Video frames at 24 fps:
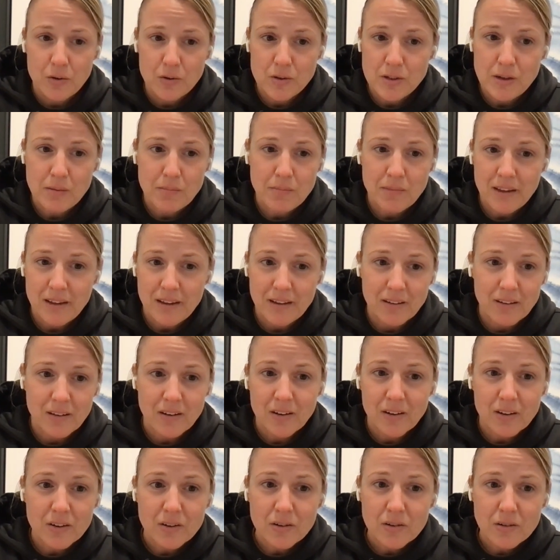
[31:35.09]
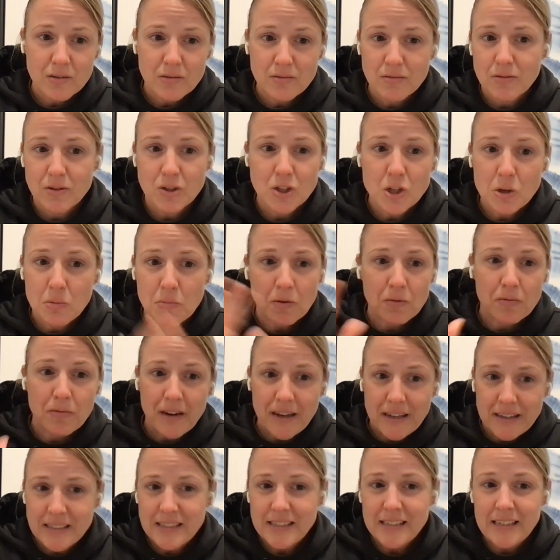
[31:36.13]
something super
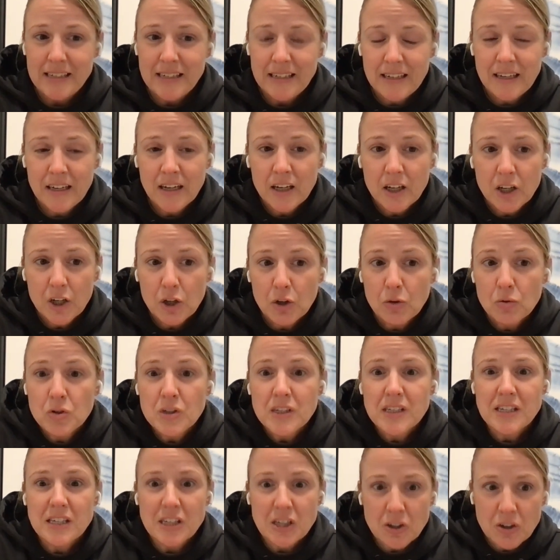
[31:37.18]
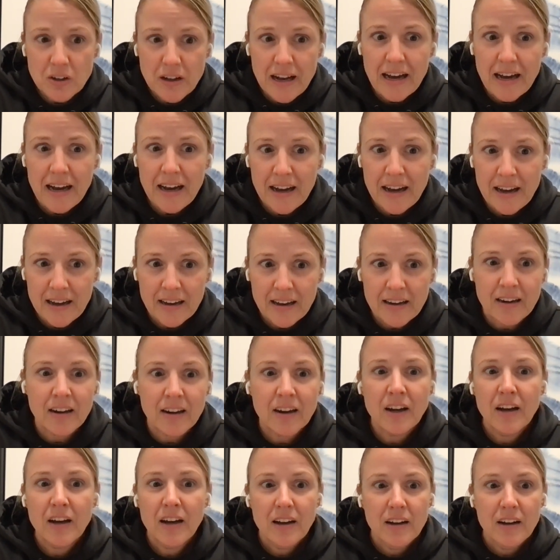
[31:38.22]
fancy, you still had,